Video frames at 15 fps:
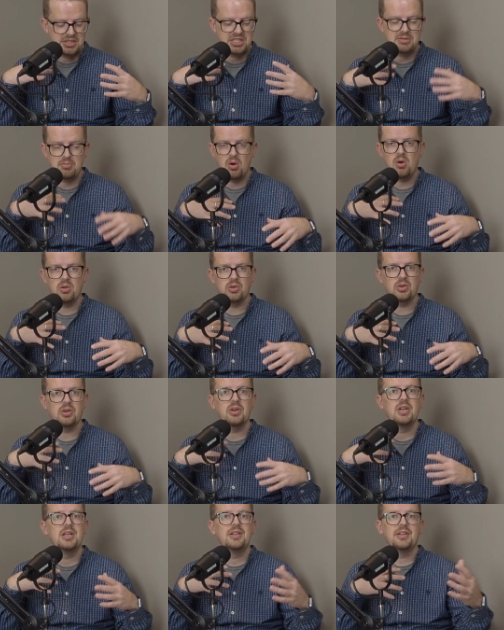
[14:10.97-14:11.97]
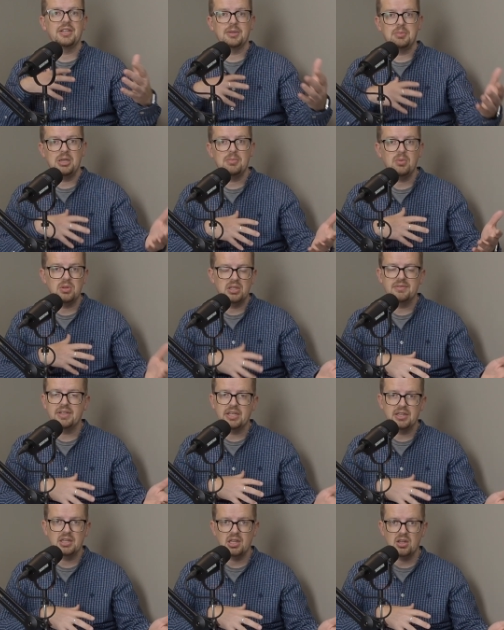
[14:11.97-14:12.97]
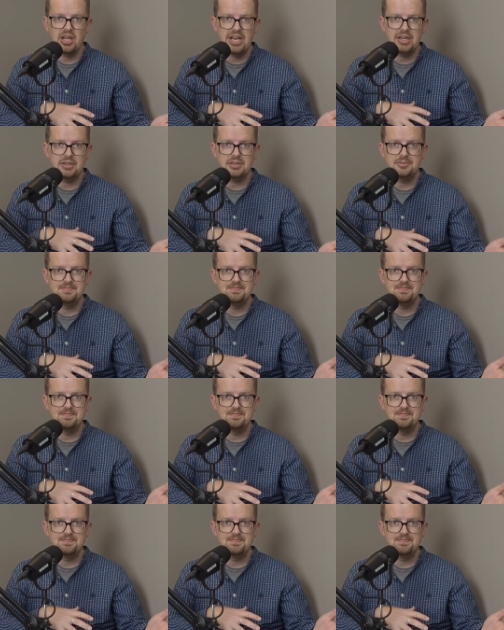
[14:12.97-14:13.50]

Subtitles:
smaller than the people living in the land.